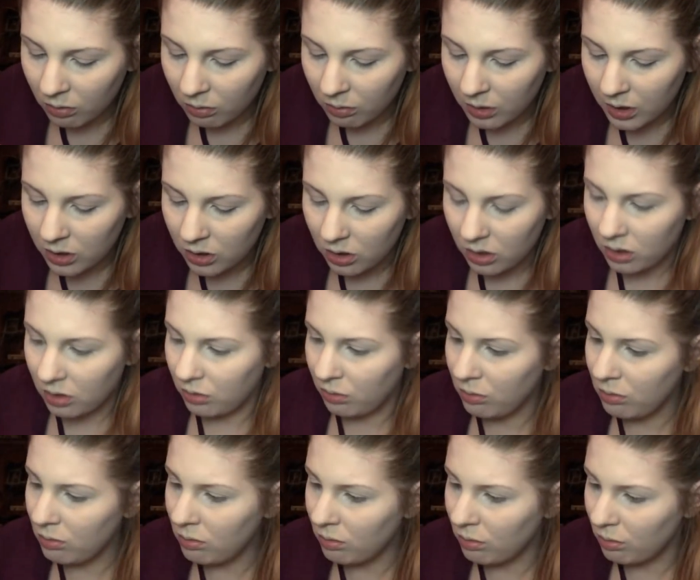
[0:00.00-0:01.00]
which,
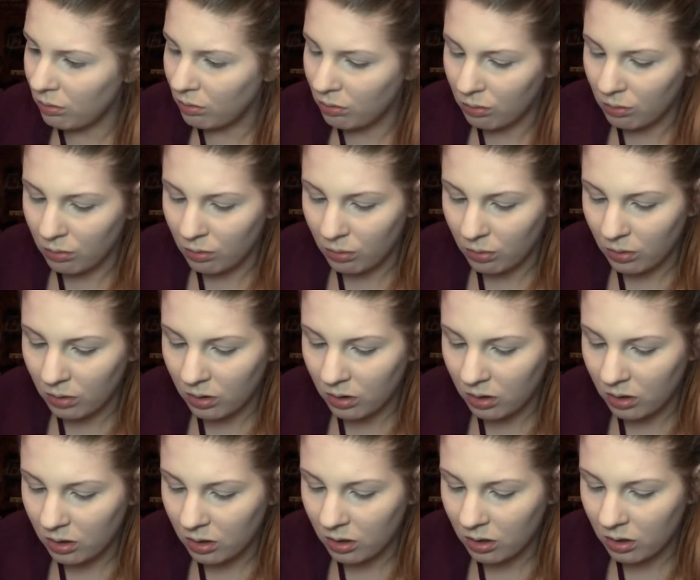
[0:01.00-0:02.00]
ooh,
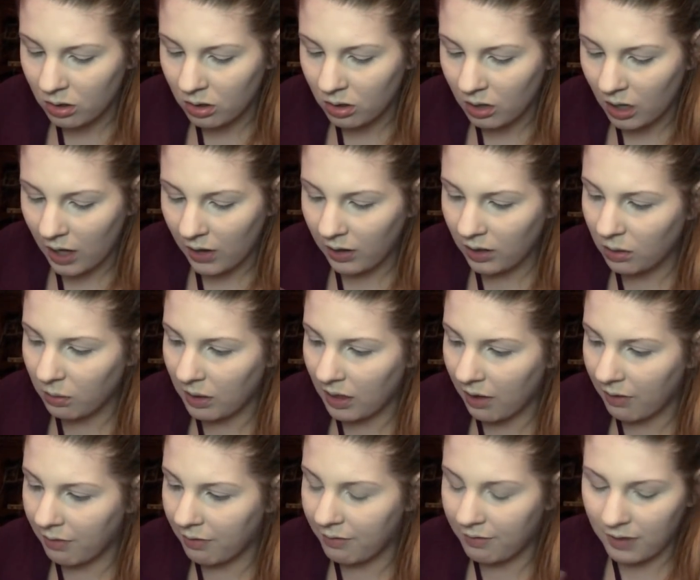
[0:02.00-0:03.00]
I like the way
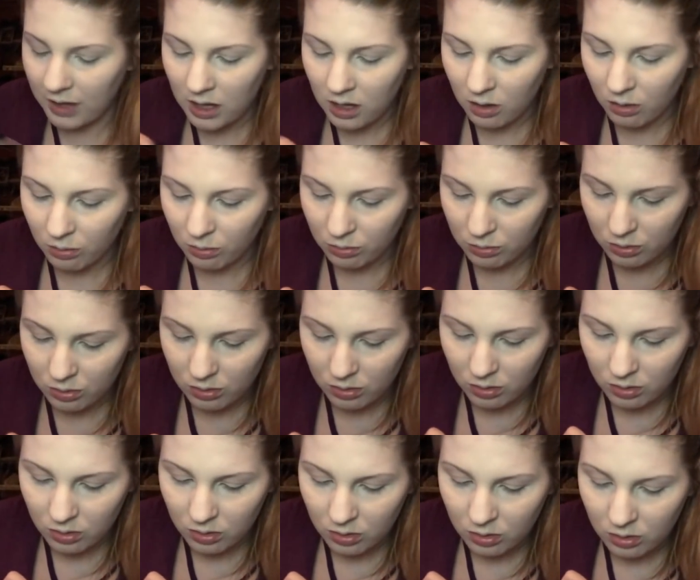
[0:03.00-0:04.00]
that feels,
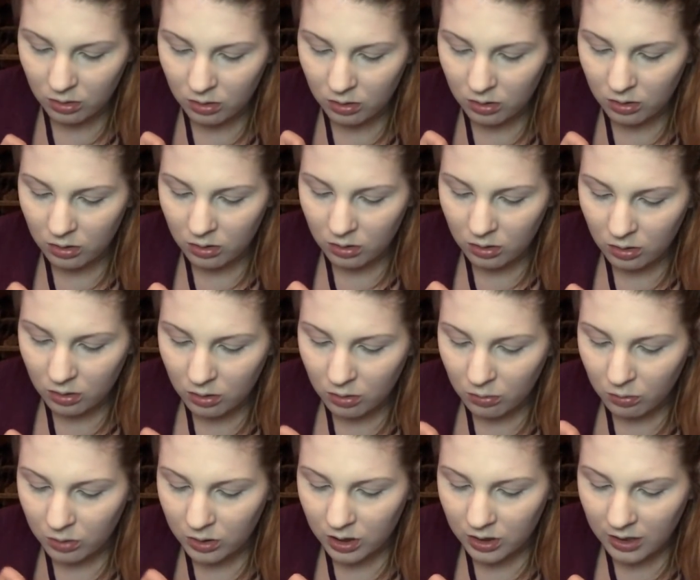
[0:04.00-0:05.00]

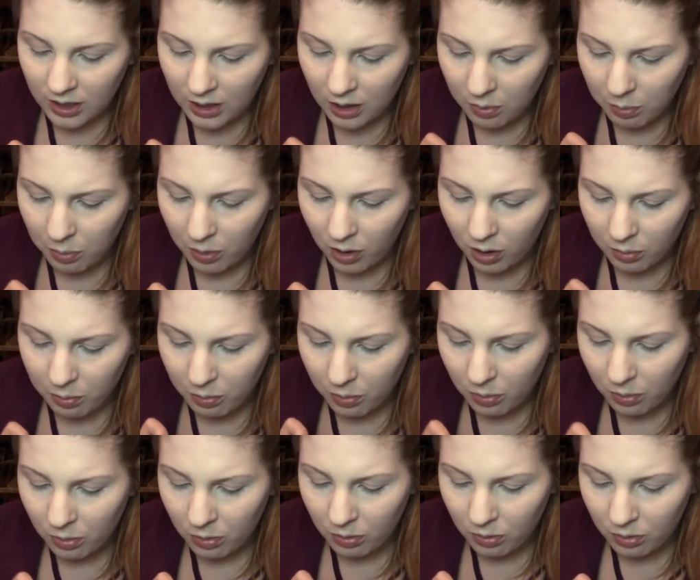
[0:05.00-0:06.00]
which is like a
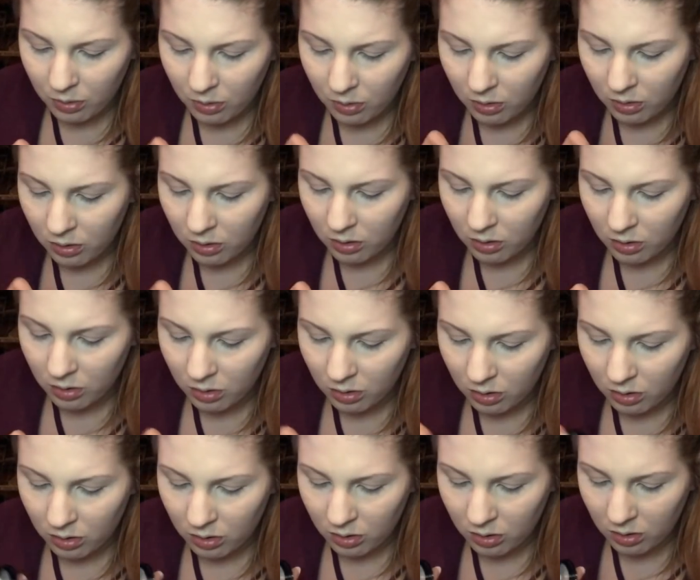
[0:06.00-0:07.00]
purple,
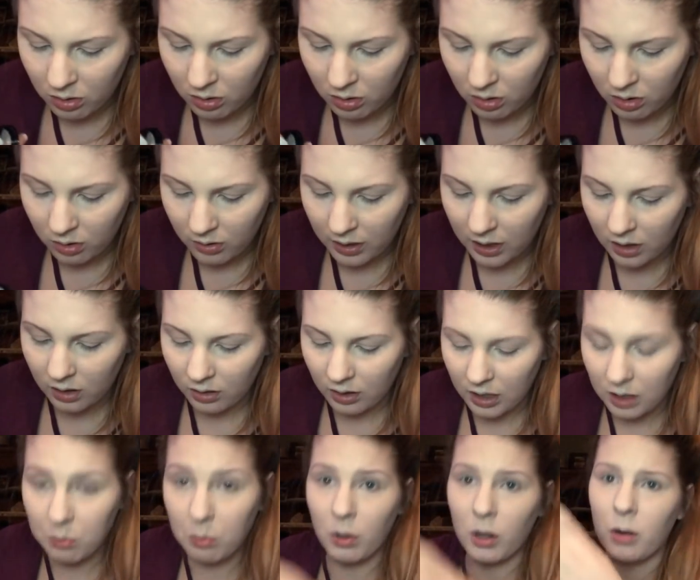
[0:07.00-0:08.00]
like a
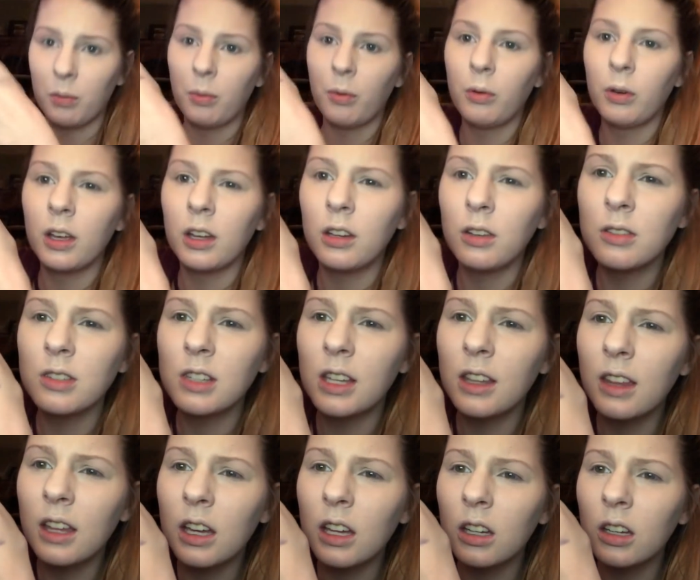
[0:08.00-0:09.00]
light purple. Can you see
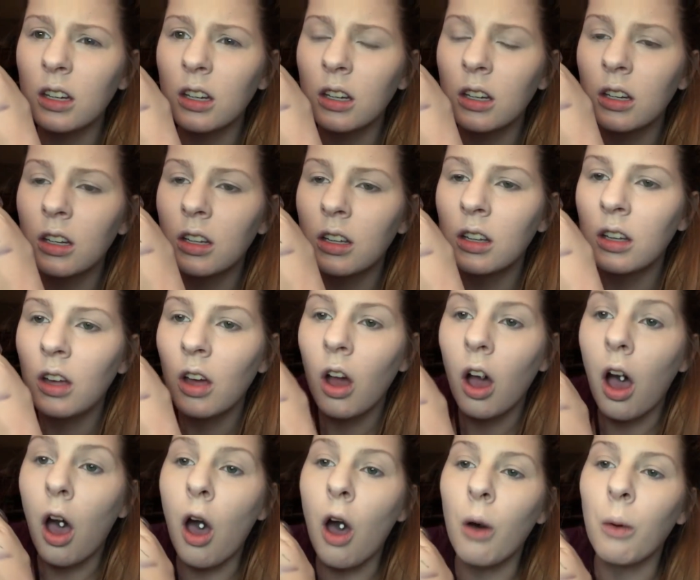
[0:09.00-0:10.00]
that?
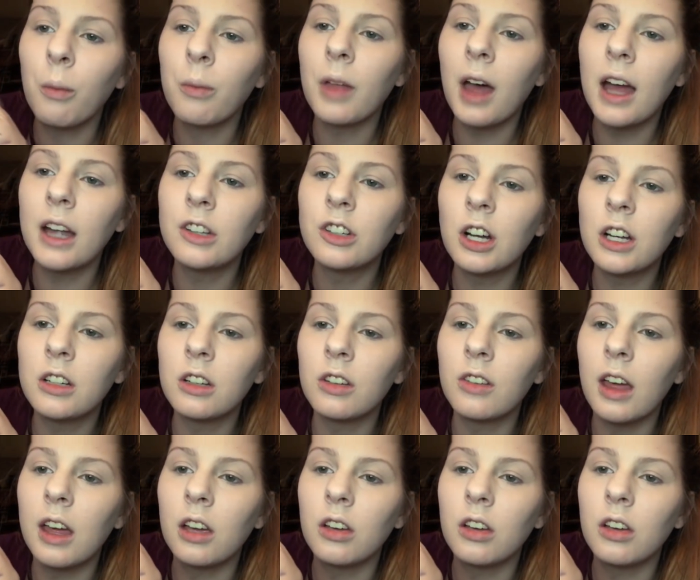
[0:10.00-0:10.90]
Oh, I tried to